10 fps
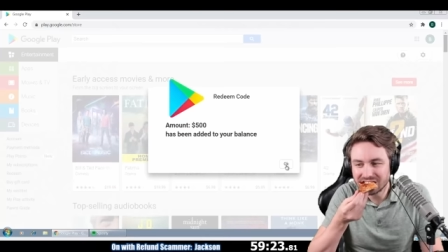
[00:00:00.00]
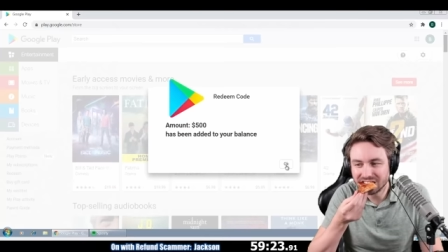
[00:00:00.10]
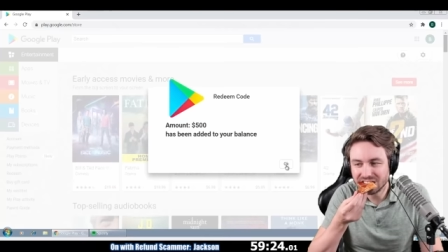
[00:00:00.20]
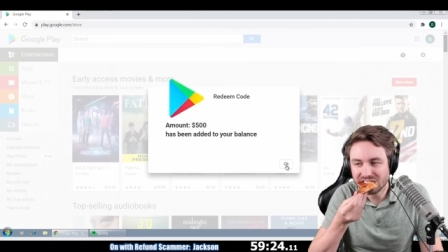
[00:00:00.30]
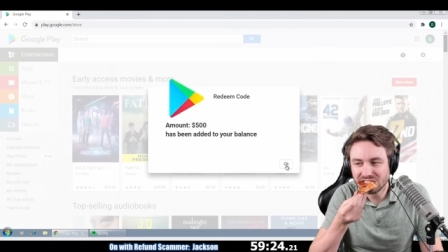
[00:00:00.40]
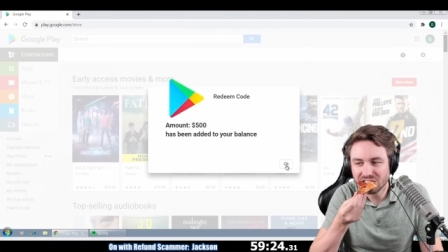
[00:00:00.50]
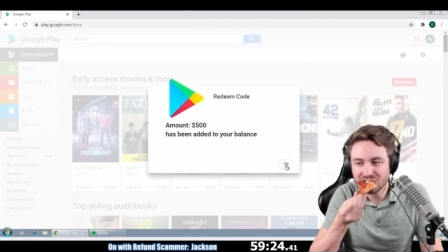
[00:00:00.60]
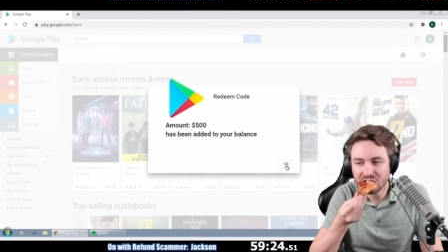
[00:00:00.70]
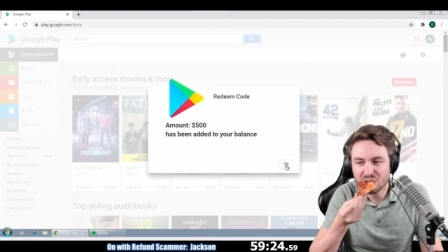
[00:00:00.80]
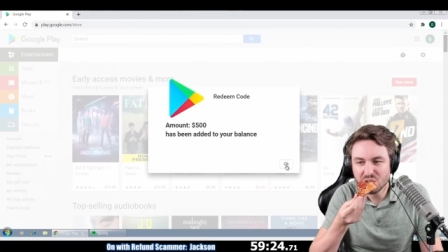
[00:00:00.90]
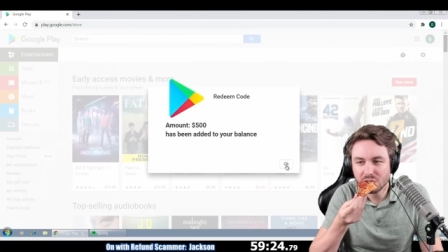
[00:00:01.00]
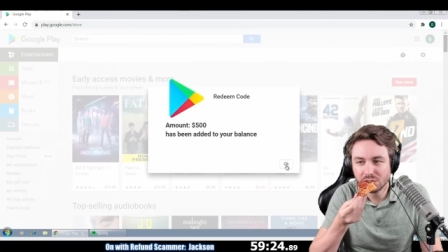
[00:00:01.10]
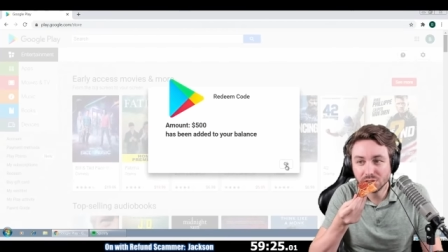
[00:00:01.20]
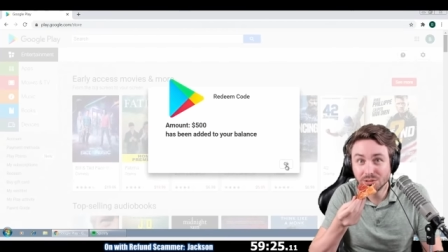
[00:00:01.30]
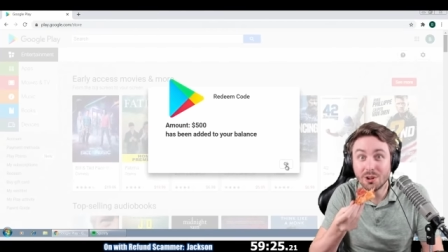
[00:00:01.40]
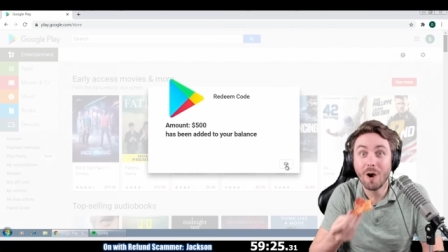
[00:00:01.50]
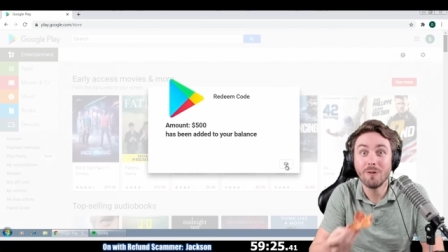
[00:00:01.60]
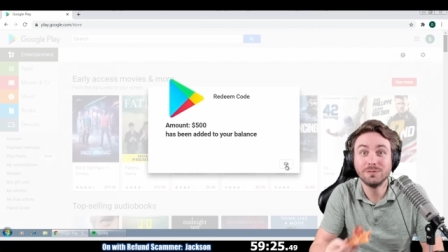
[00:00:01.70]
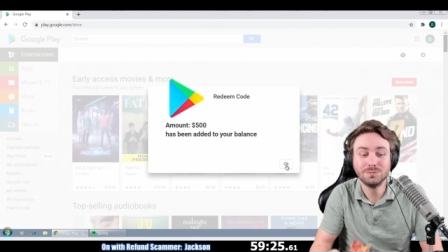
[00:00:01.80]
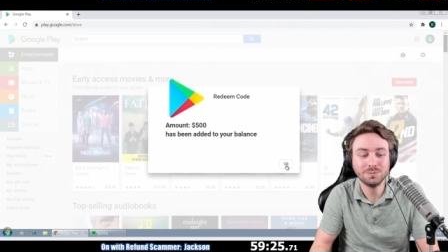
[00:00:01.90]
Why the fuck are you
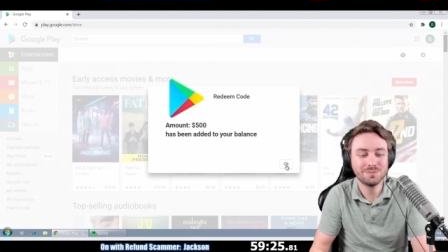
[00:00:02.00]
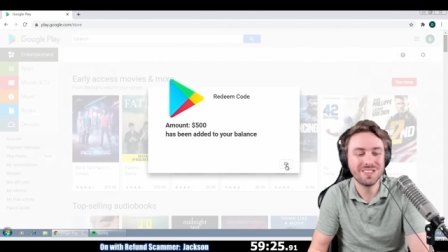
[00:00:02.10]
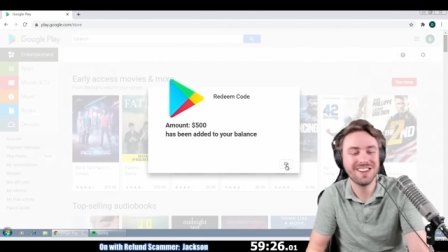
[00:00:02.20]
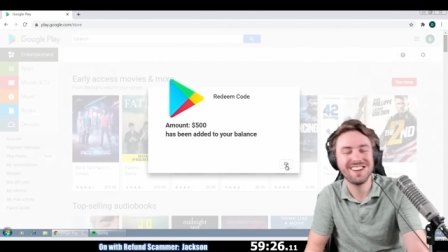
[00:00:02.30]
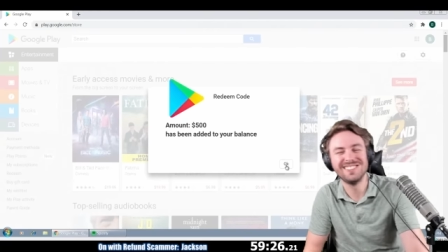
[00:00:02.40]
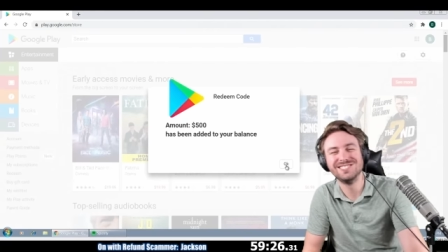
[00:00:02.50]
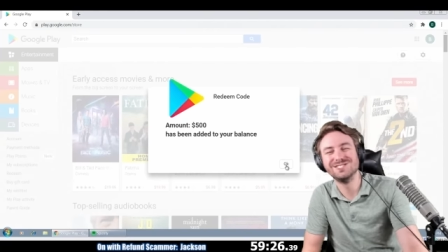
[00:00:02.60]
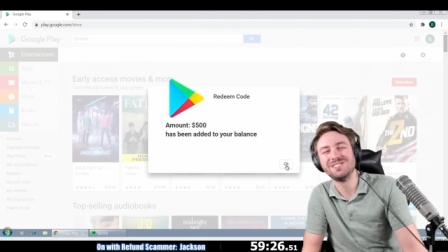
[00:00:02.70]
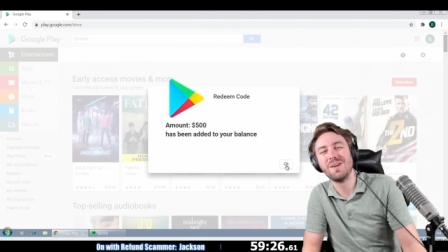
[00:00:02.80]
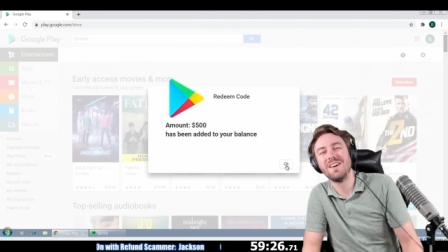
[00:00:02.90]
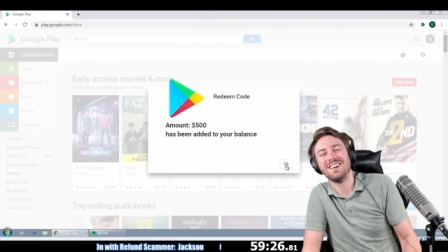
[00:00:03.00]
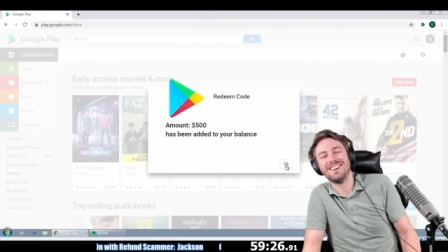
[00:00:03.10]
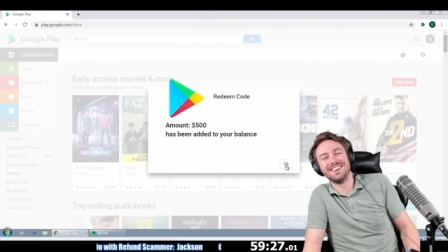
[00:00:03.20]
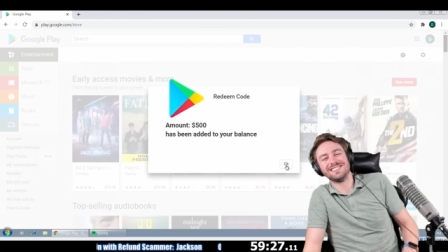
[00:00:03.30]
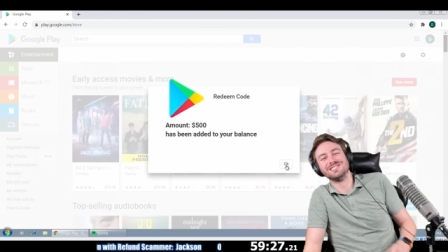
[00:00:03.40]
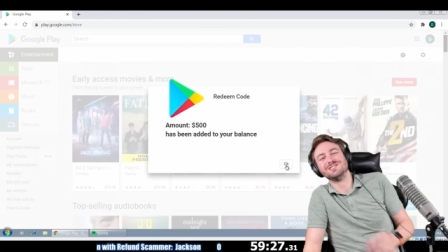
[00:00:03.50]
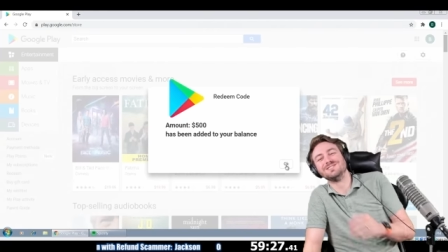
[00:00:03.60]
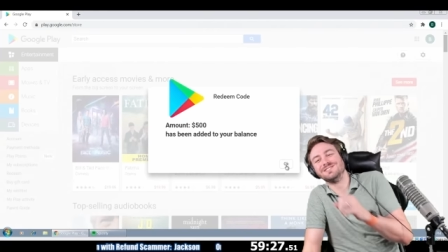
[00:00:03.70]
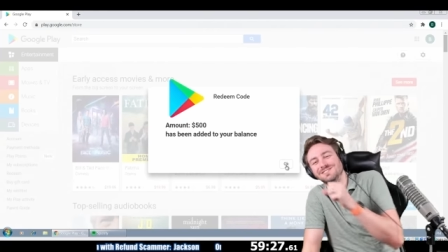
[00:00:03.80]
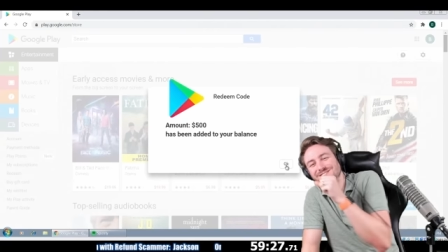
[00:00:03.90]
redeeming the card on your computer? Did
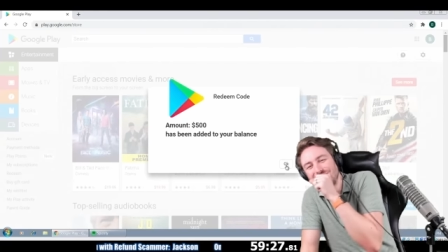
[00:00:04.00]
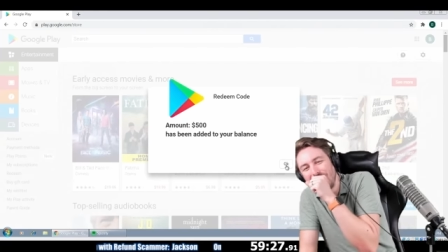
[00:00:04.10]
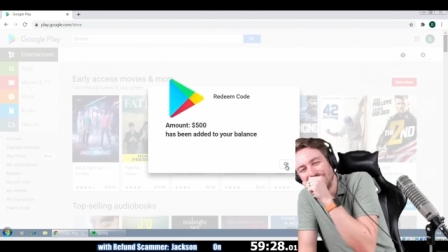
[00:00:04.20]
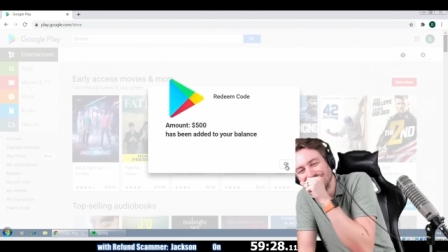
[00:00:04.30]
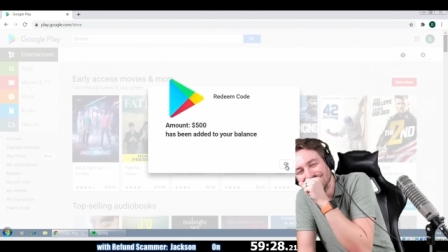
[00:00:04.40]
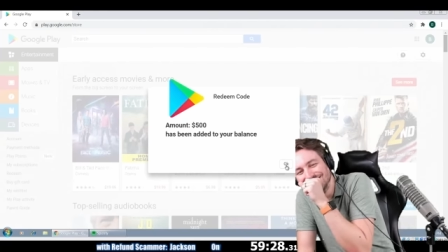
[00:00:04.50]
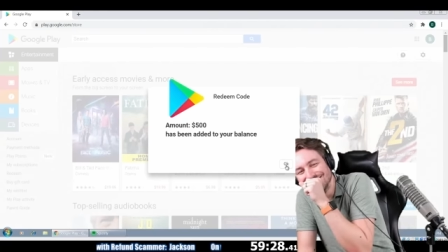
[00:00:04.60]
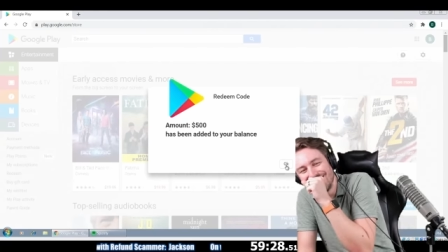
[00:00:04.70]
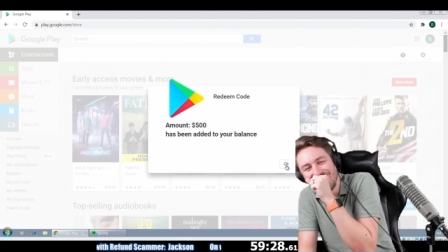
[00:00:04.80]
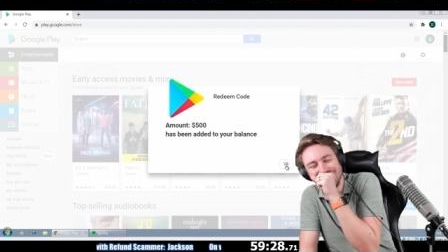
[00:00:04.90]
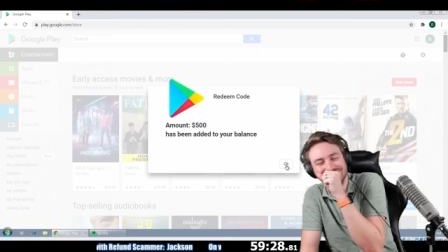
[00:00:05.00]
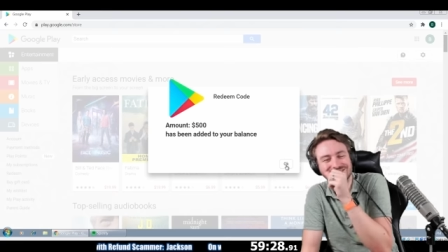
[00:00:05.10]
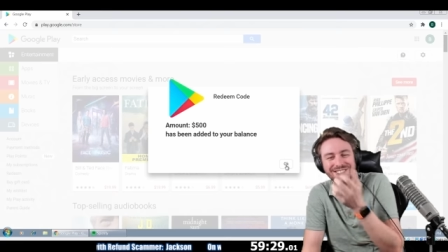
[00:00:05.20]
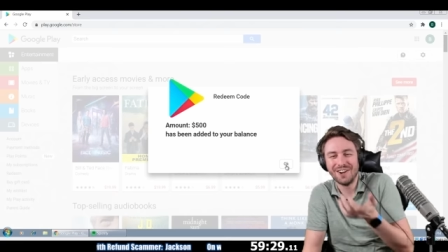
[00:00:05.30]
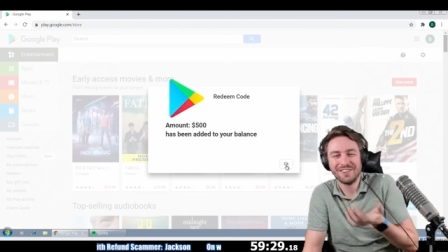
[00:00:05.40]
I told you to redeem it anywhere?